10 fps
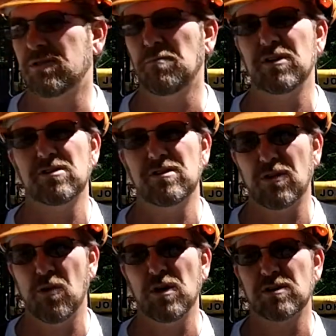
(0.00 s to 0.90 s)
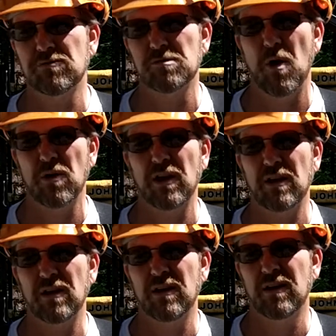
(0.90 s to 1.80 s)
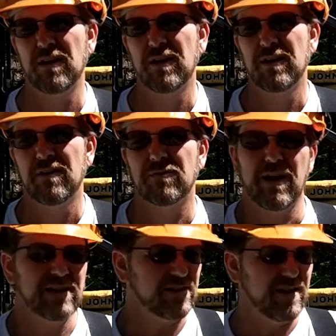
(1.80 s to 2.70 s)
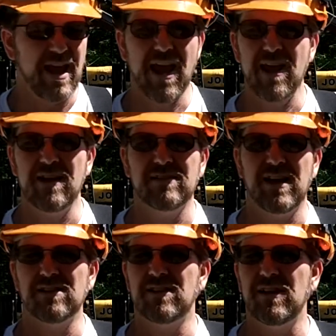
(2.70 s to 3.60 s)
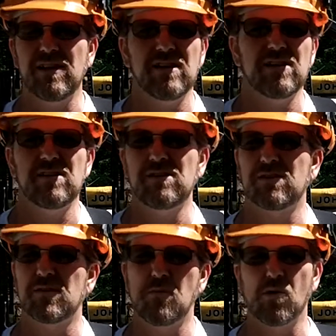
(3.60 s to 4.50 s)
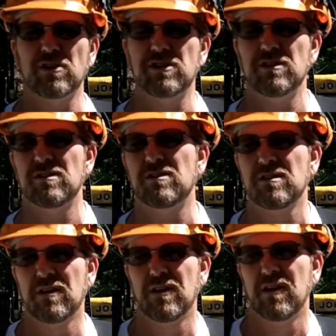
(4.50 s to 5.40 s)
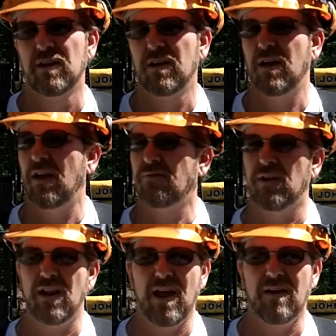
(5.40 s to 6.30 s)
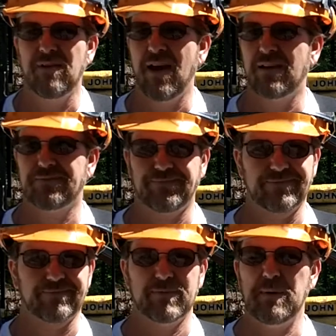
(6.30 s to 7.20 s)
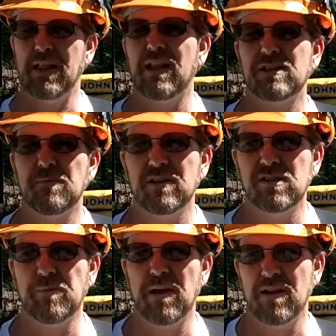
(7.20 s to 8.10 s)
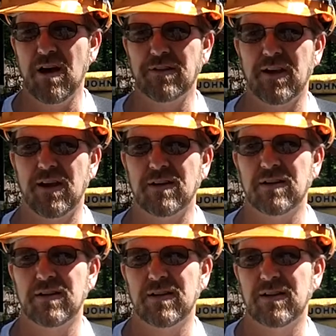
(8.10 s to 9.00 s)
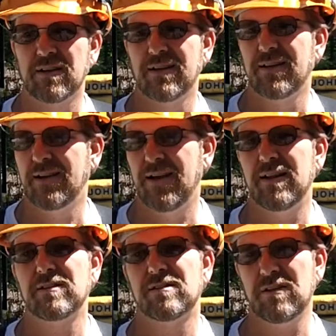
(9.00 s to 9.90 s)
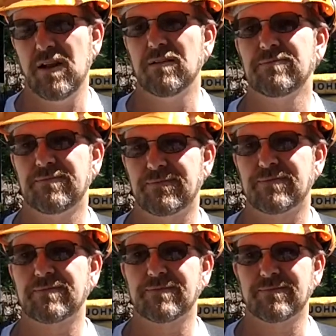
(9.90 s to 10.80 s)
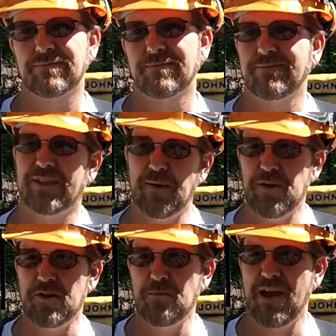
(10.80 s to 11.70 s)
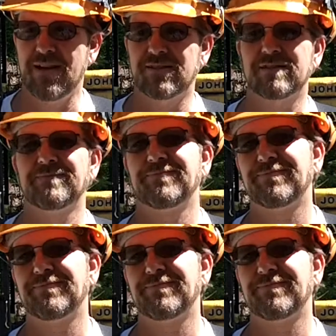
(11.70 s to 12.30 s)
as much as the cost of smoking. For AIDS, STDs, abortions. If we didn't have that, there'd be a lot less money spent on healthcare. And it's, you know, keep it in your pants.